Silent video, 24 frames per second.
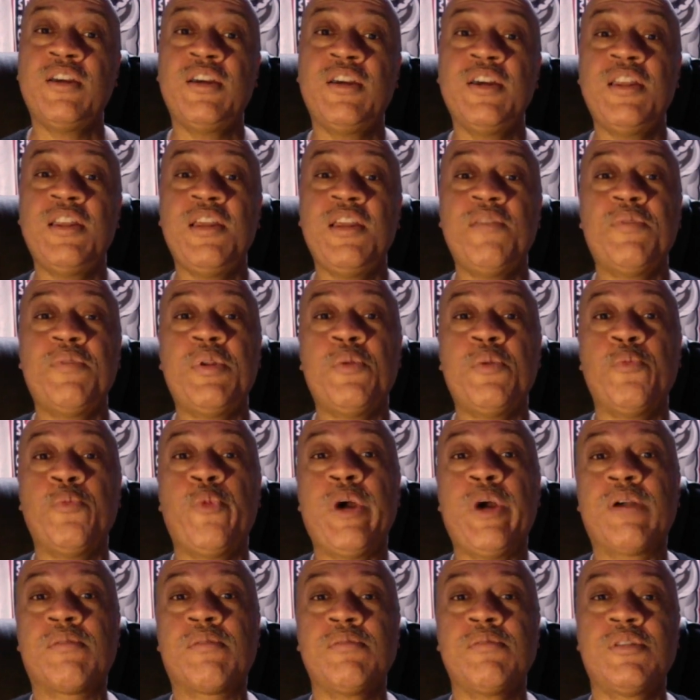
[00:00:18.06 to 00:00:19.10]
evening.
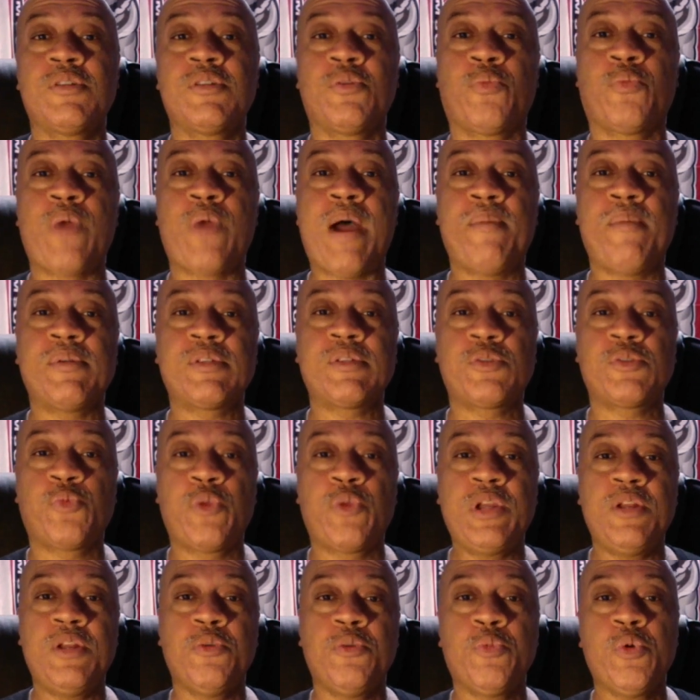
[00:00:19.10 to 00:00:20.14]
Welcome to Robert's
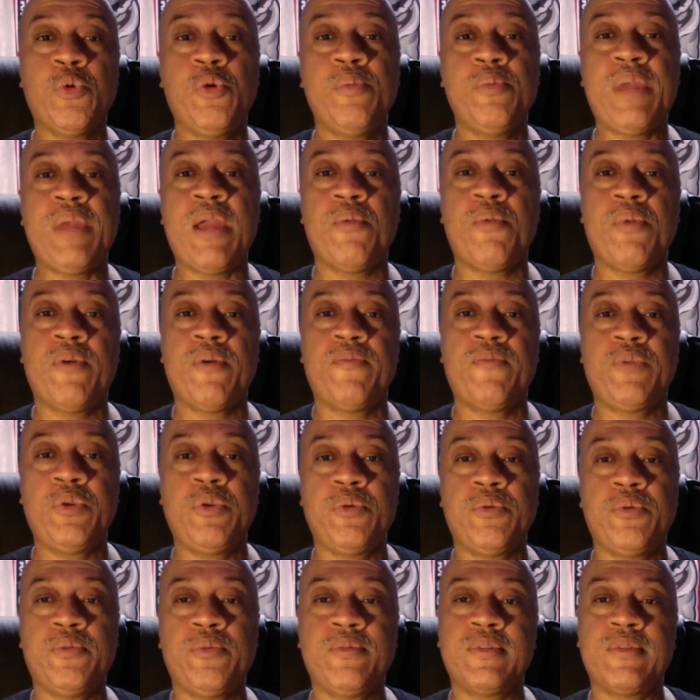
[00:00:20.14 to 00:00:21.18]
Reading Room and
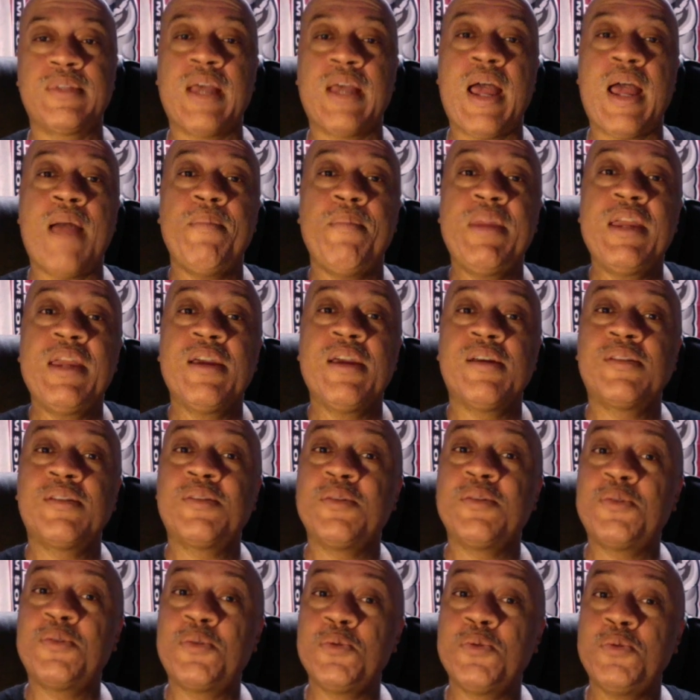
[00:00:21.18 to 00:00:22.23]
Reviews. I'm here to
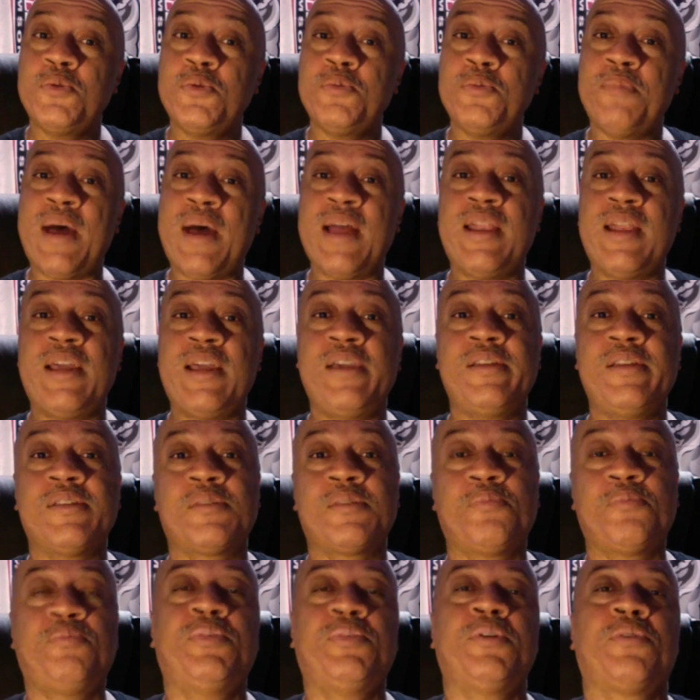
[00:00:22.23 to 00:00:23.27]
do my latest
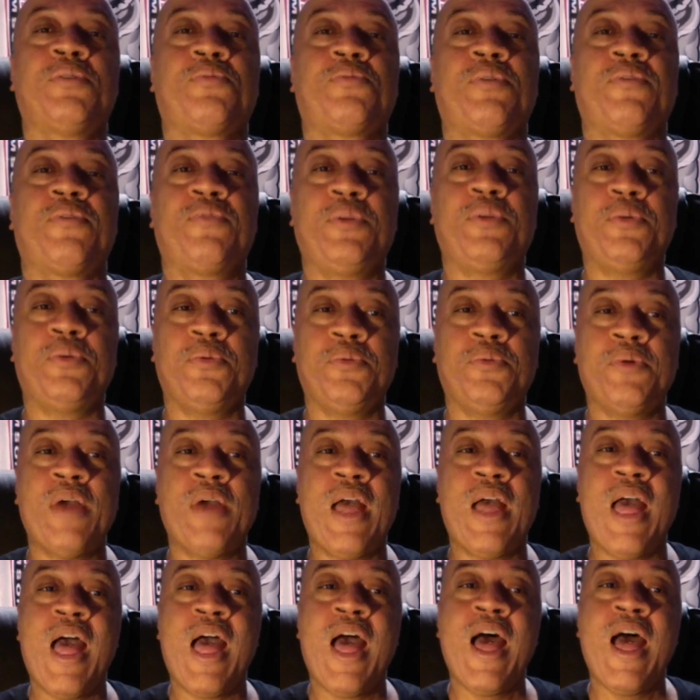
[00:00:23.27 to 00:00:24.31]
book review.
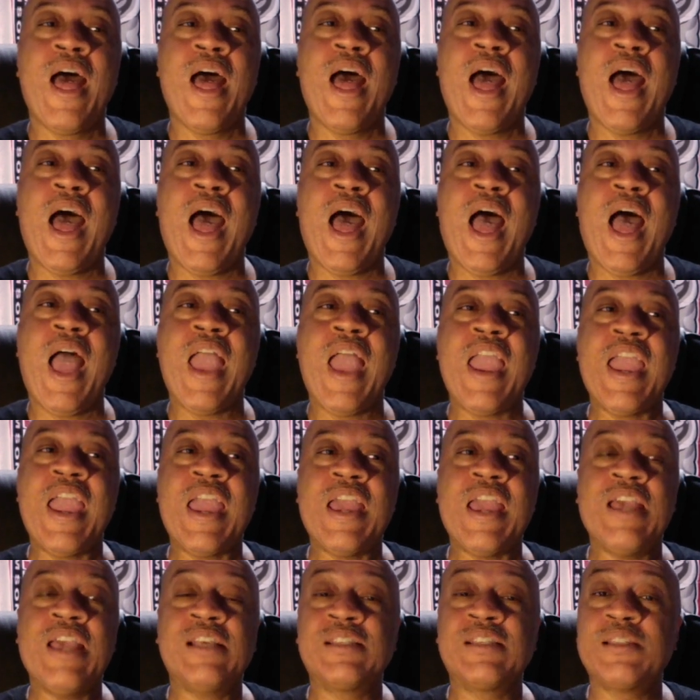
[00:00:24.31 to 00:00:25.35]

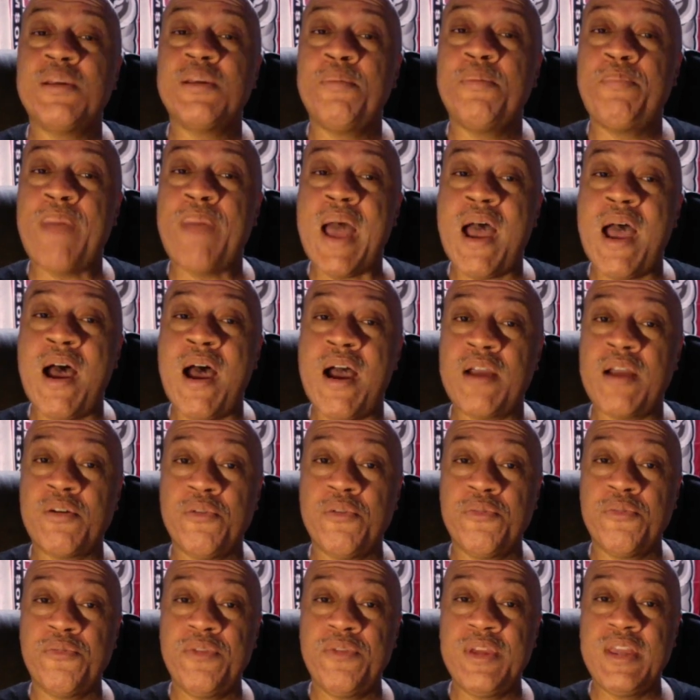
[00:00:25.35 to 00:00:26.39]
It's a
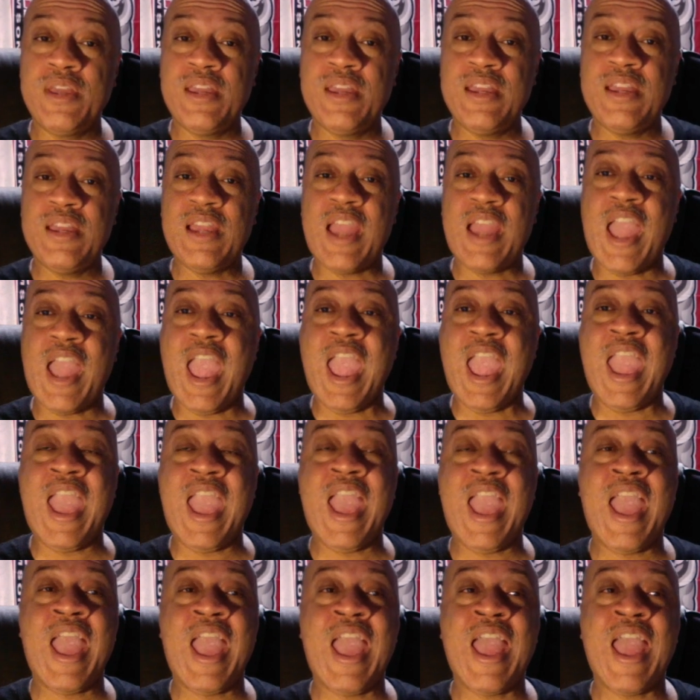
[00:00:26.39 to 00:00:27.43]
biography,
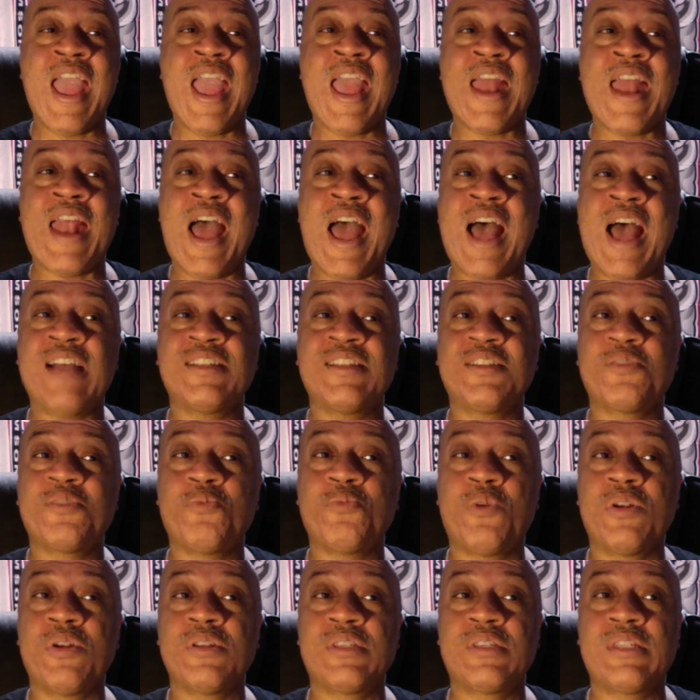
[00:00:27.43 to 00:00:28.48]
and I just
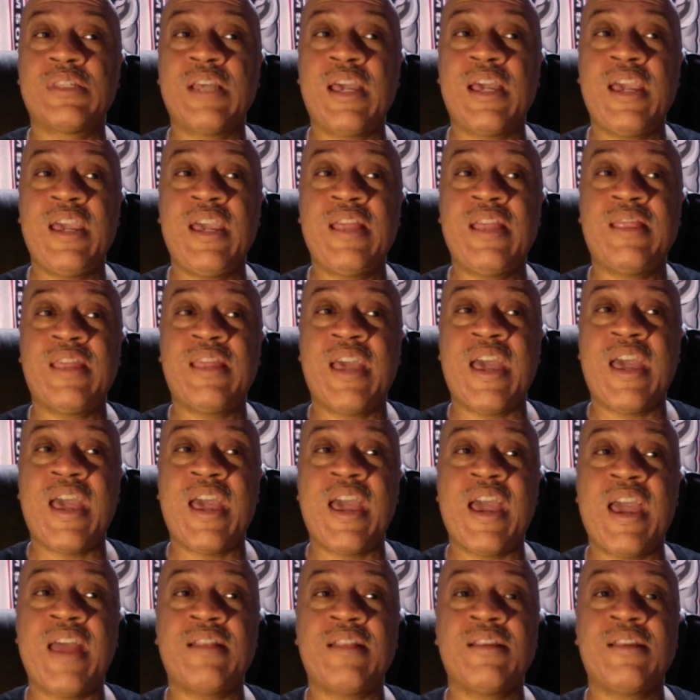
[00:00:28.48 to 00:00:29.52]
want to say
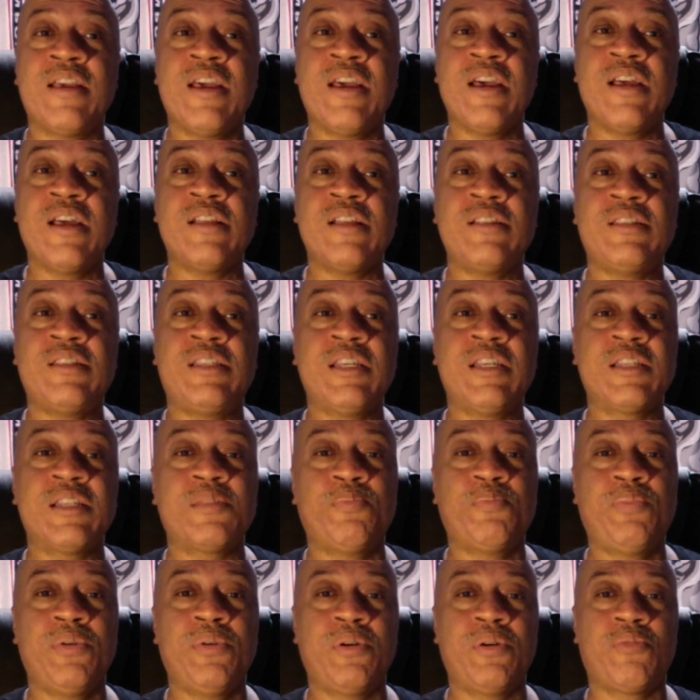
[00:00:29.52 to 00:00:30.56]
that this
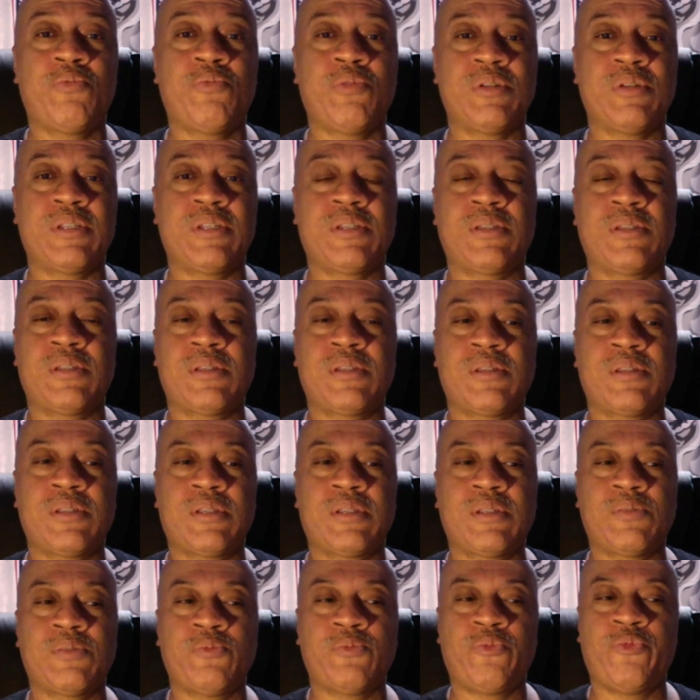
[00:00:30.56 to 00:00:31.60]
book
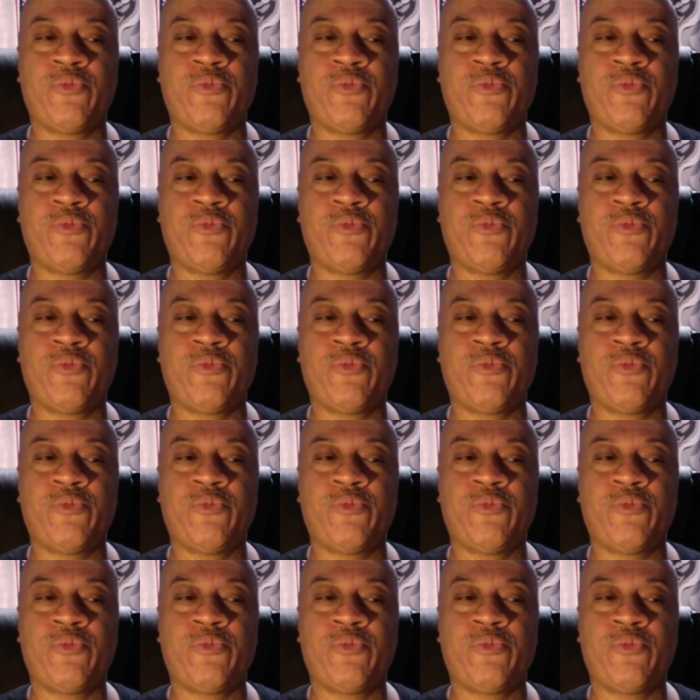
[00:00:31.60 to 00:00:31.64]
was,